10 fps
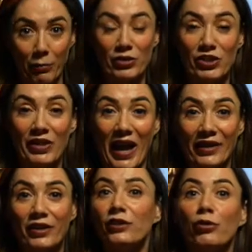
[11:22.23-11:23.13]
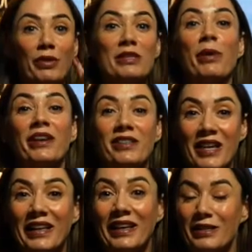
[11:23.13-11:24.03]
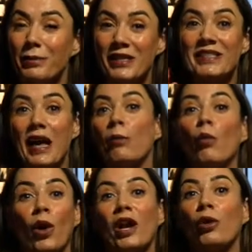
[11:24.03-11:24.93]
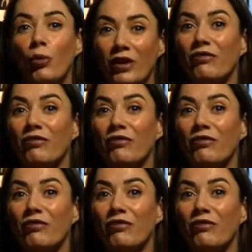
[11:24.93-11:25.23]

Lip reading: together. The reason why they're saying that is because they work with